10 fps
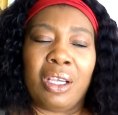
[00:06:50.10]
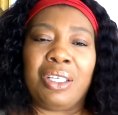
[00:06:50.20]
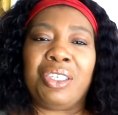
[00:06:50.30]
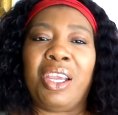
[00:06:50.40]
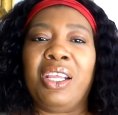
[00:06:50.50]

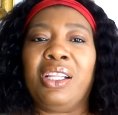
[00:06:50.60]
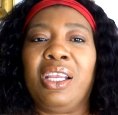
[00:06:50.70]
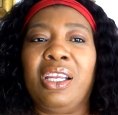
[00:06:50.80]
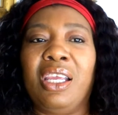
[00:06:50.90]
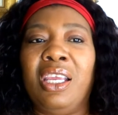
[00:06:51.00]
take
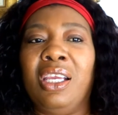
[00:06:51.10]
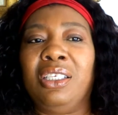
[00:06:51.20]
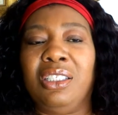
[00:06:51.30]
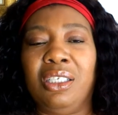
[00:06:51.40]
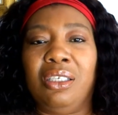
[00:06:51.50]
that
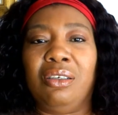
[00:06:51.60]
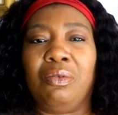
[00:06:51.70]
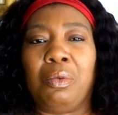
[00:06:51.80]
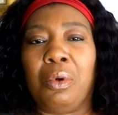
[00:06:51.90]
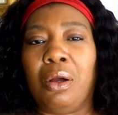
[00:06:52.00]
exit
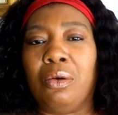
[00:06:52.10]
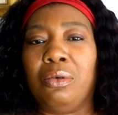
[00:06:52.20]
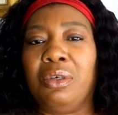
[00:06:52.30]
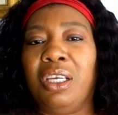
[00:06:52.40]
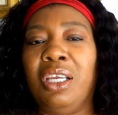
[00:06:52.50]
road.
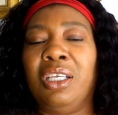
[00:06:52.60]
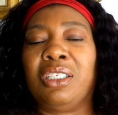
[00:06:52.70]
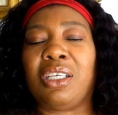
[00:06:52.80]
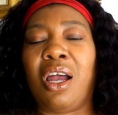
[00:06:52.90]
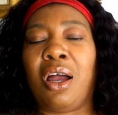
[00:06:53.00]

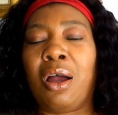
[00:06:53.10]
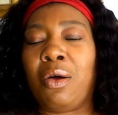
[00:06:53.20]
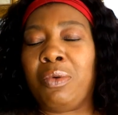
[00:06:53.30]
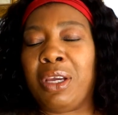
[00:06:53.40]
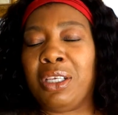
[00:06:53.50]
It's
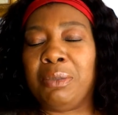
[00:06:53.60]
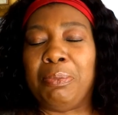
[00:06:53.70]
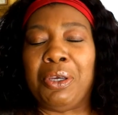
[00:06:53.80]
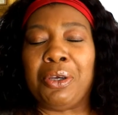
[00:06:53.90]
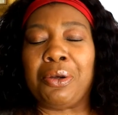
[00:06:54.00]
always
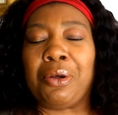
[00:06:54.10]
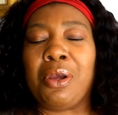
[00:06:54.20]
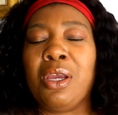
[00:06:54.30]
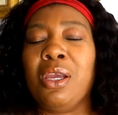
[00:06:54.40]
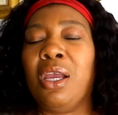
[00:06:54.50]
bigger.
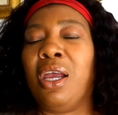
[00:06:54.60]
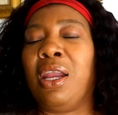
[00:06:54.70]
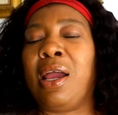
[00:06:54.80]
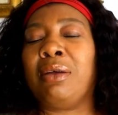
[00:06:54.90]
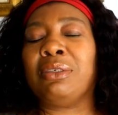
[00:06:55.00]

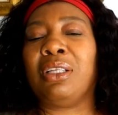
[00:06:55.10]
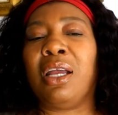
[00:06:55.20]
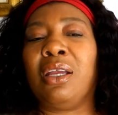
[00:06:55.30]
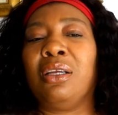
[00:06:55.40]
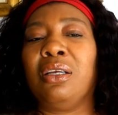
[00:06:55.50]
And I was
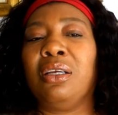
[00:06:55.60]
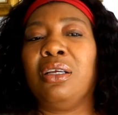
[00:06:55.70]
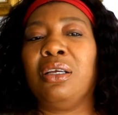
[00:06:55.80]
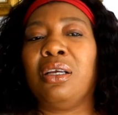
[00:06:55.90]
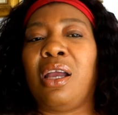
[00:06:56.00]
like,
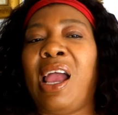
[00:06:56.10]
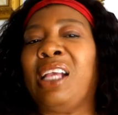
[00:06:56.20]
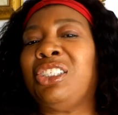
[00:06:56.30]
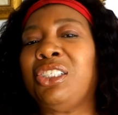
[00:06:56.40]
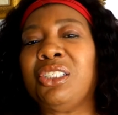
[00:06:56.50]
I
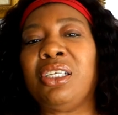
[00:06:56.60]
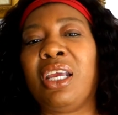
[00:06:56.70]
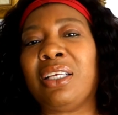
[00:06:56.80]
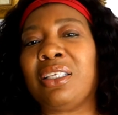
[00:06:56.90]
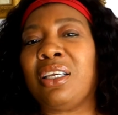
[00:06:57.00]
should
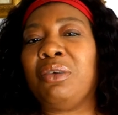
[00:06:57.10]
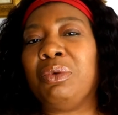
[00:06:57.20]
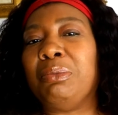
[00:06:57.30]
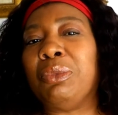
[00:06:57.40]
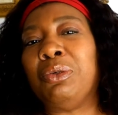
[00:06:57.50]
ask, can we
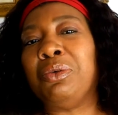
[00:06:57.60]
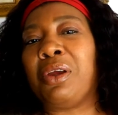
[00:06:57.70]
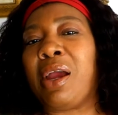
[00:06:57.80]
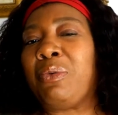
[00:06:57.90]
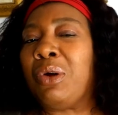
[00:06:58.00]
move
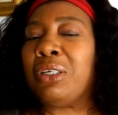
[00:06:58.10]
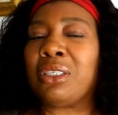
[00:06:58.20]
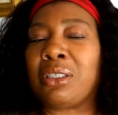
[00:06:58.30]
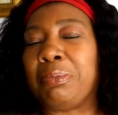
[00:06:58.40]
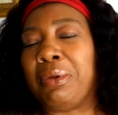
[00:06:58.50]
there? I want
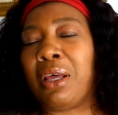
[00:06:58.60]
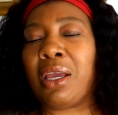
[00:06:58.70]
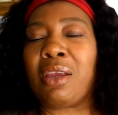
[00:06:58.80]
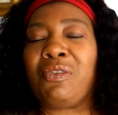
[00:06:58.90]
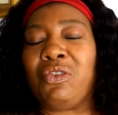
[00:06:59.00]
this to
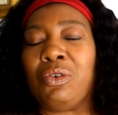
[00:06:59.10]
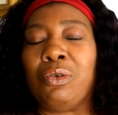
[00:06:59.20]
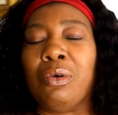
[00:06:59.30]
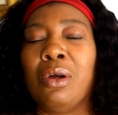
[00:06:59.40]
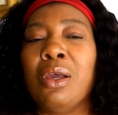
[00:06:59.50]
plane
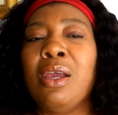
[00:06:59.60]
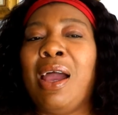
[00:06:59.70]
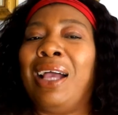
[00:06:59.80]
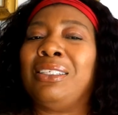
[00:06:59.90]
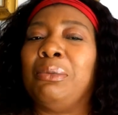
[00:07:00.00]
full.
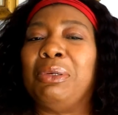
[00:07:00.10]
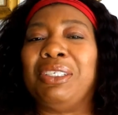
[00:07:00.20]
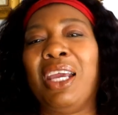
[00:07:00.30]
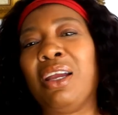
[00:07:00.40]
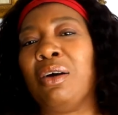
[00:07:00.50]
I said, but
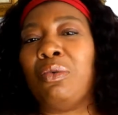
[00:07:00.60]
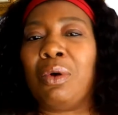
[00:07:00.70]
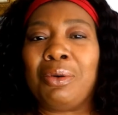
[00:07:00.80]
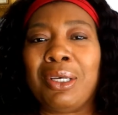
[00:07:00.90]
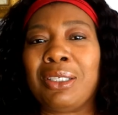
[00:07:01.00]
they gonna
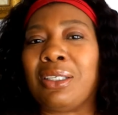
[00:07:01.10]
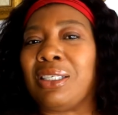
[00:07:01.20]
want us to